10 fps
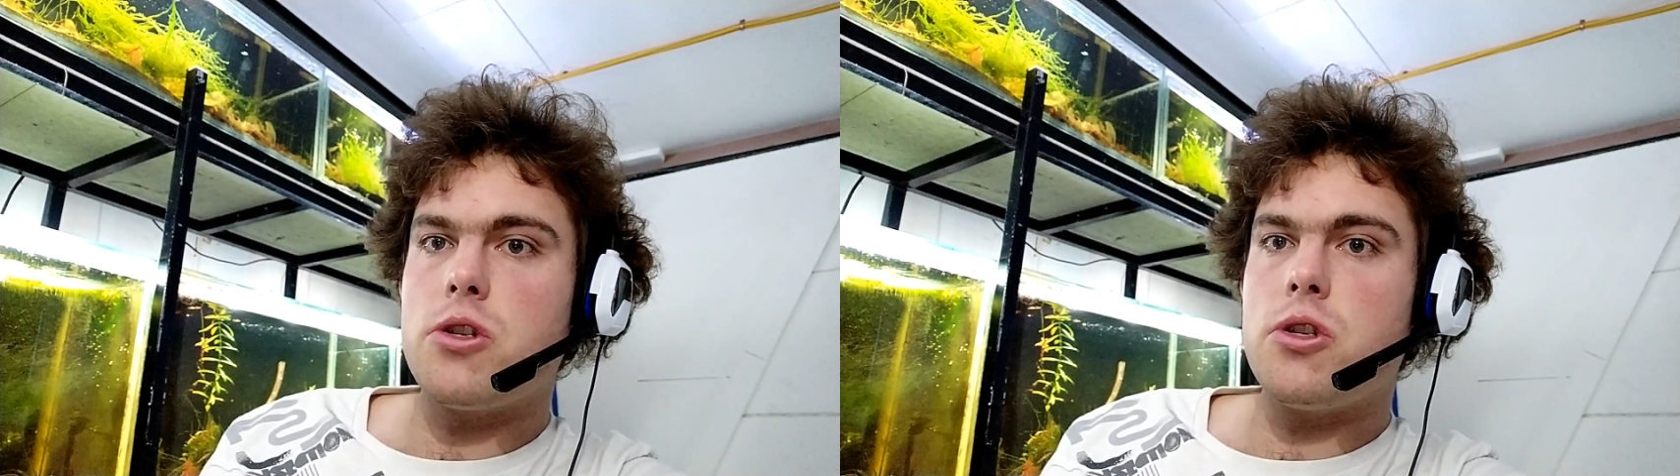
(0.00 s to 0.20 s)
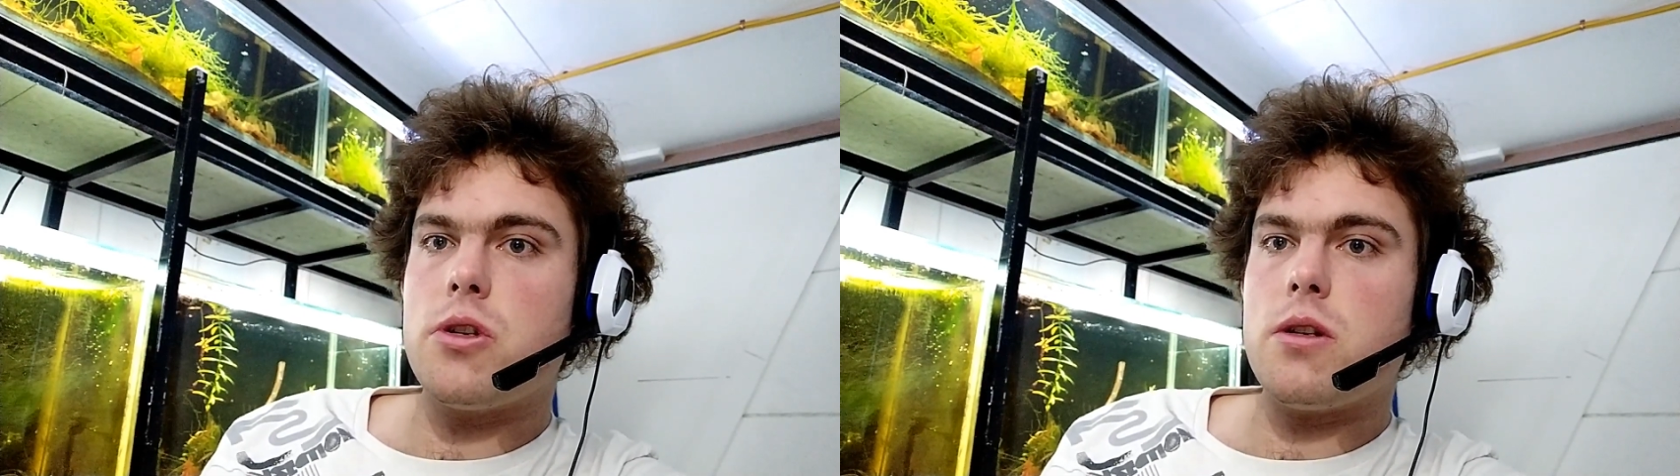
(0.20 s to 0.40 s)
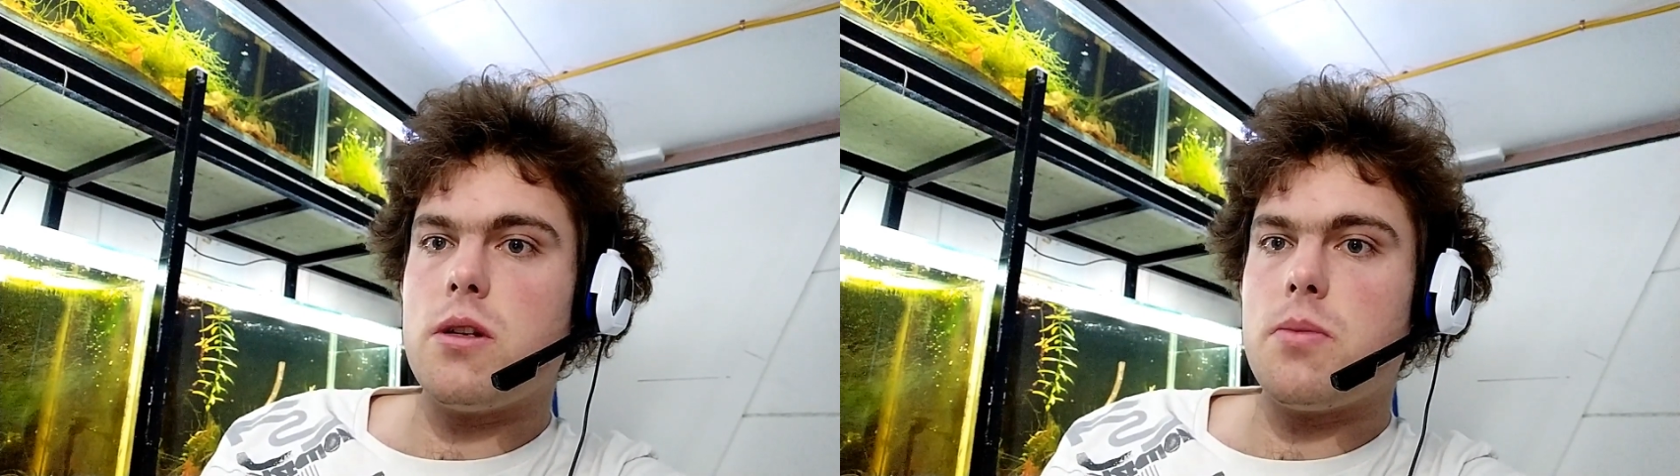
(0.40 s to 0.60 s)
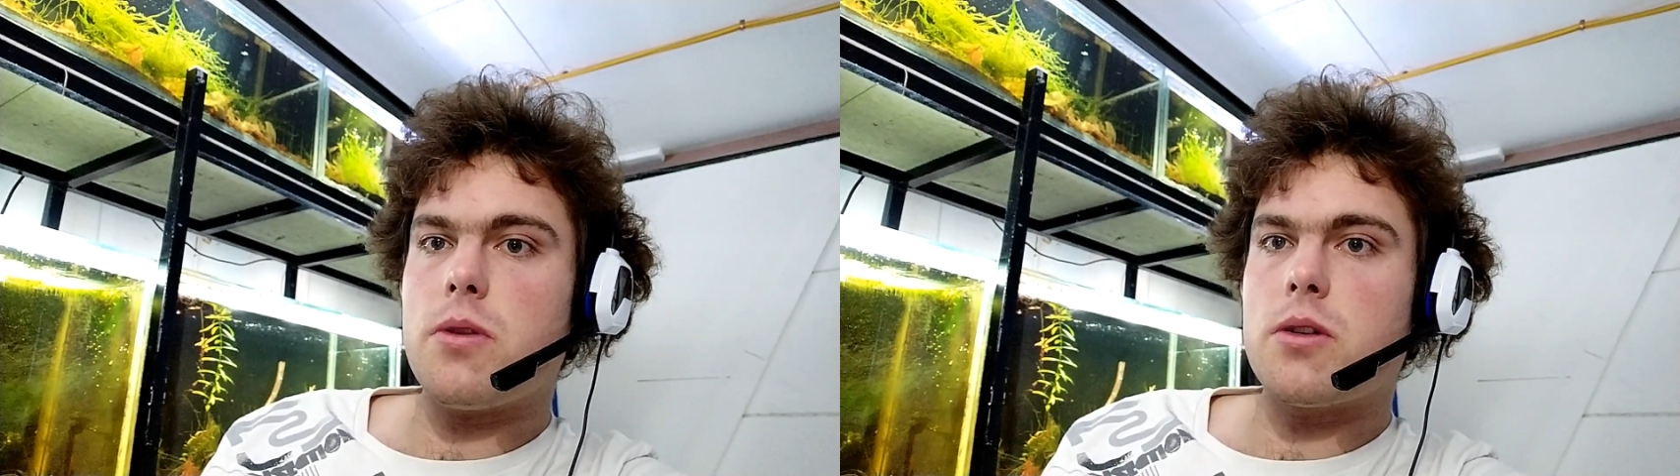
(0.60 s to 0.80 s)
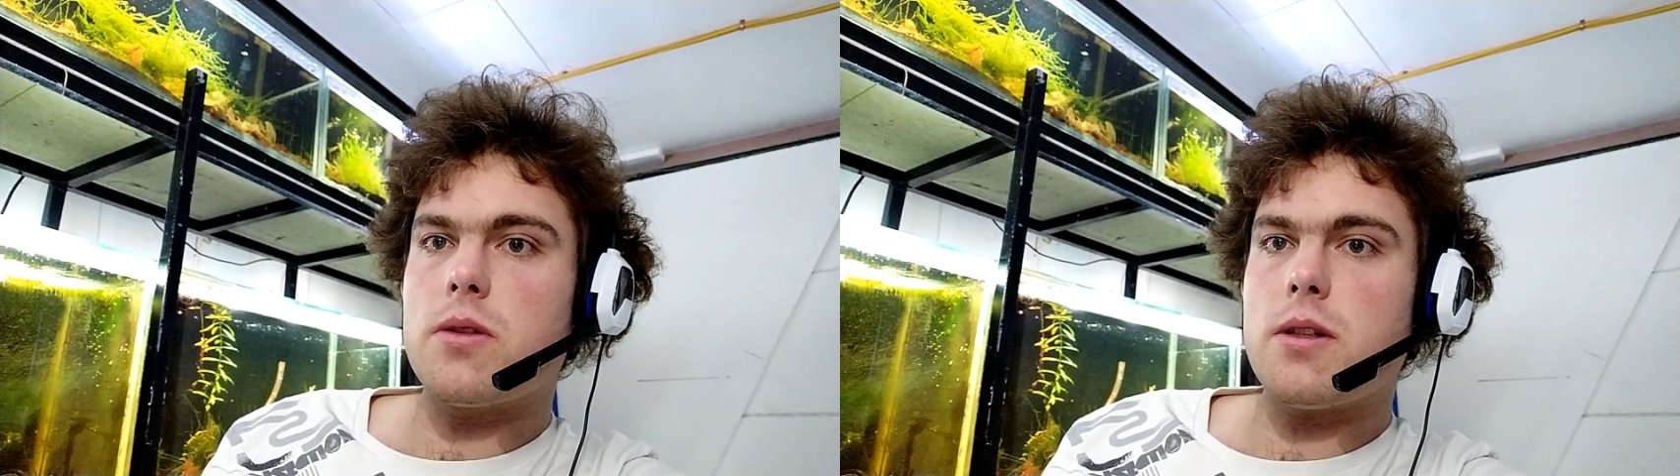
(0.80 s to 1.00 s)
journey
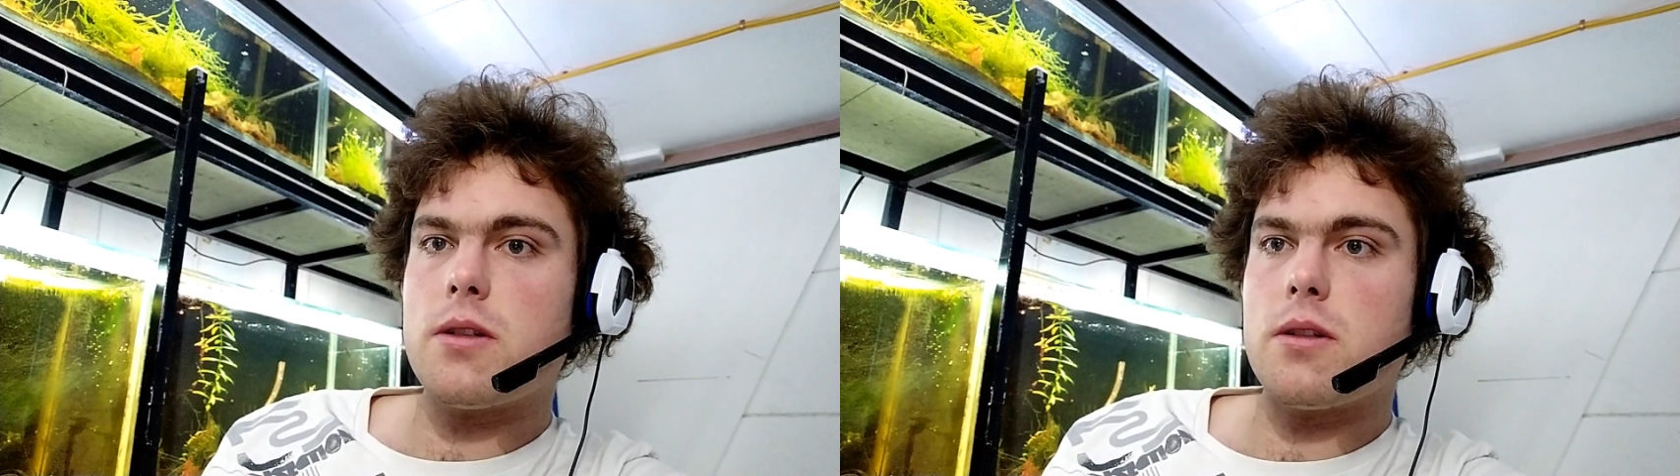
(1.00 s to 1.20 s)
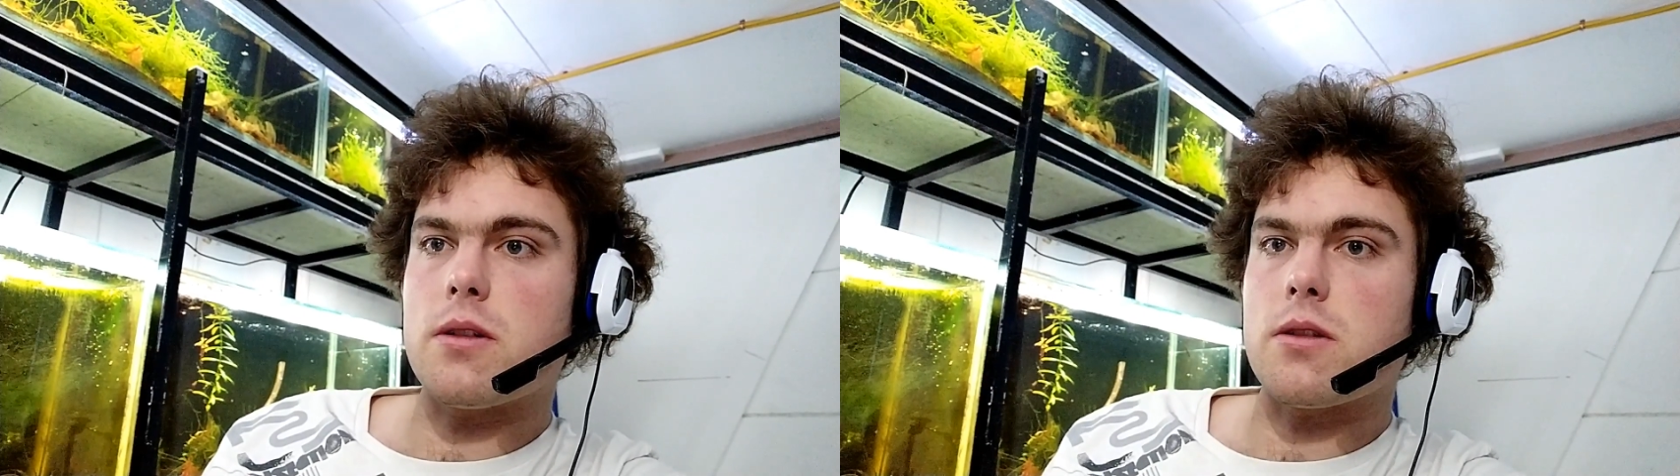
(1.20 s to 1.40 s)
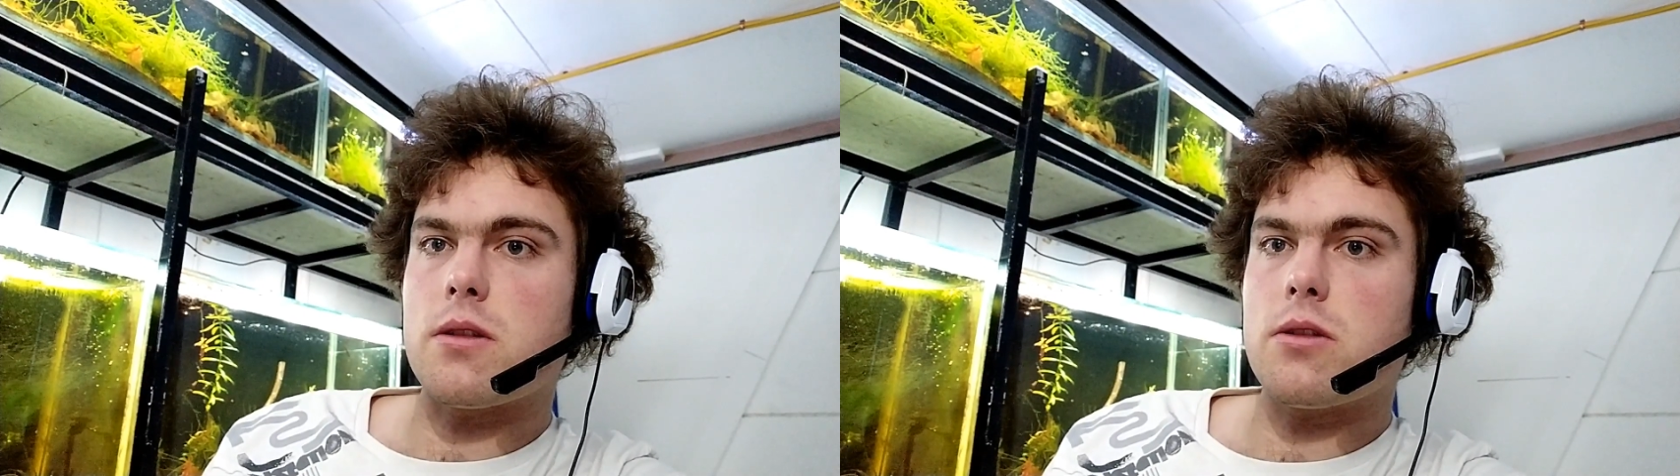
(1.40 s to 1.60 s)
progresses.